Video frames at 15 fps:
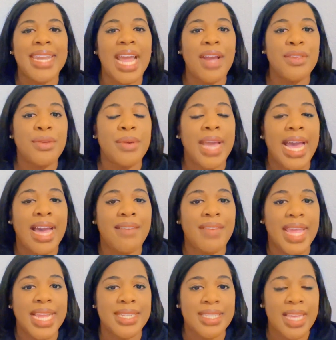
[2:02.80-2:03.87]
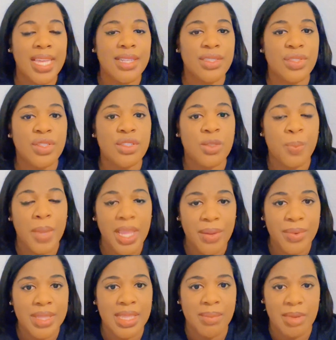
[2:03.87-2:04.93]
now you have a chance to speak
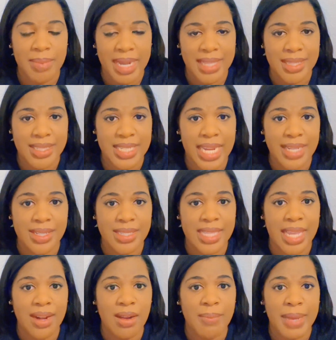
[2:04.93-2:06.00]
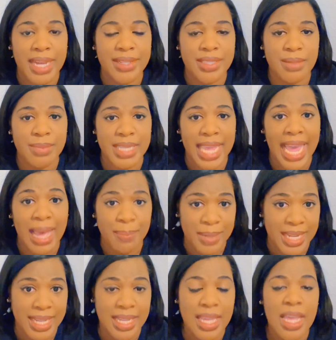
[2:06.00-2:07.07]
with them about the changes that are about to be
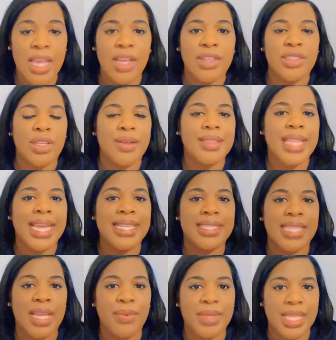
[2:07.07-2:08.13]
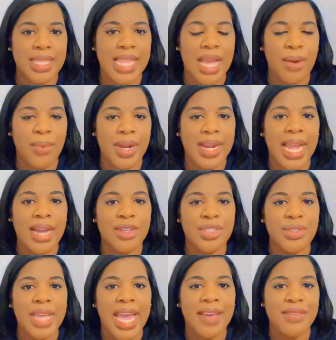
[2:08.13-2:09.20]
happening. So let's say within that warehouse
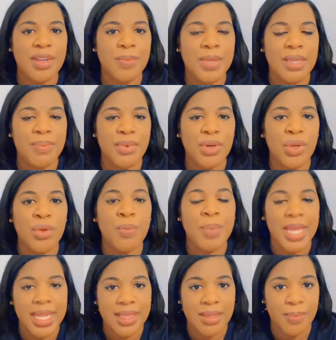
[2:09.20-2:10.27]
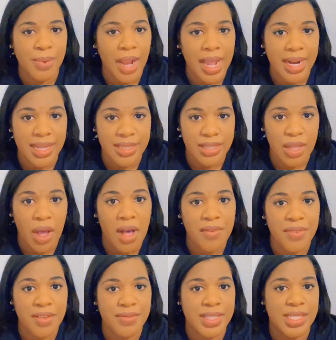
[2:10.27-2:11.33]
you have your people who pick the products
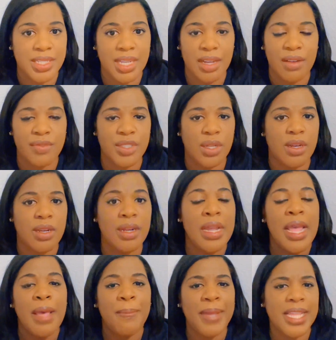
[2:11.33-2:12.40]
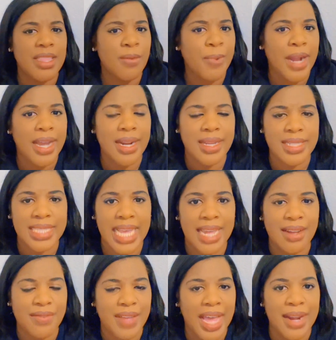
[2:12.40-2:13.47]
off of the shelves or pick the products
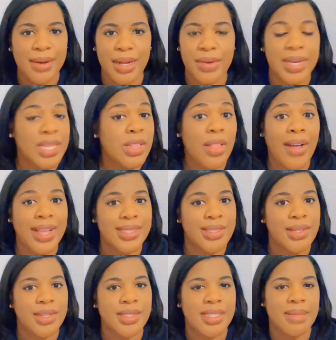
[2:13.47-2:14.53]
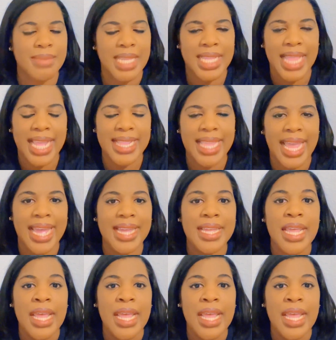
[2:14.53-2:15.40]
out of, I don't know, a closet or something like that.